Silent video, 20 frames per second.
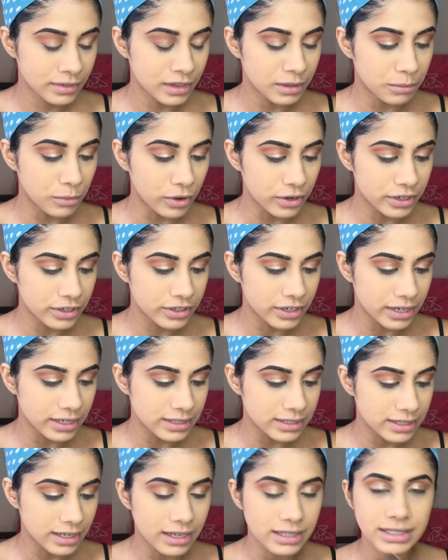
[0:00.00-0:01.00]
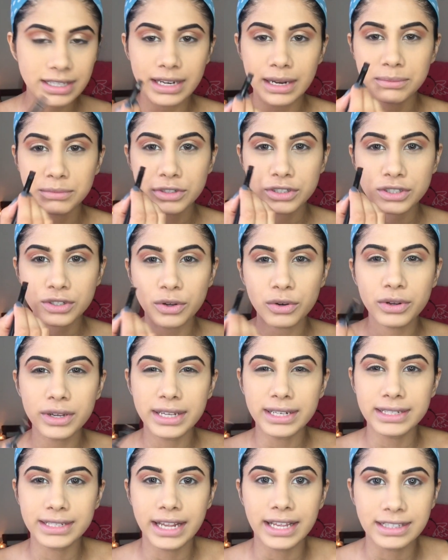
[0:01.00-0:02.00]
the Modern Renaissance, and I'm just gonna
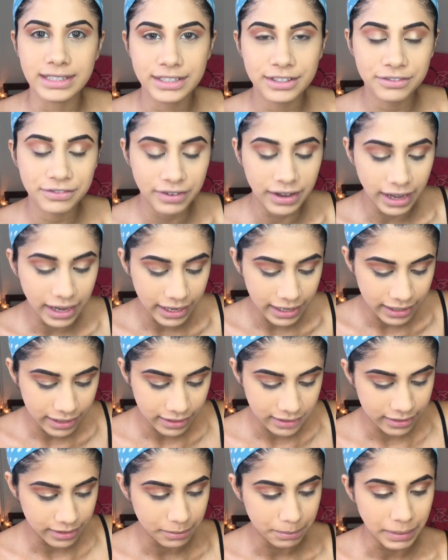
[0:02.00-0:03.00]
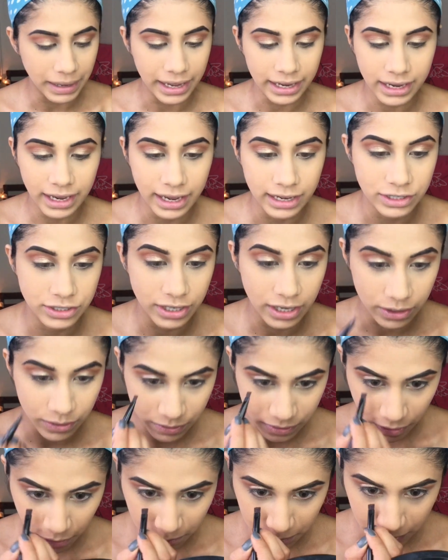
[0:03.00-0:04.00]
intensify the P.A.C.
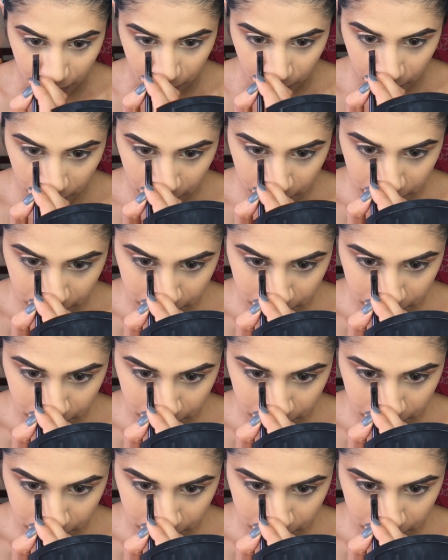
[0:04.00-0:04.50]
eyeshadow down below.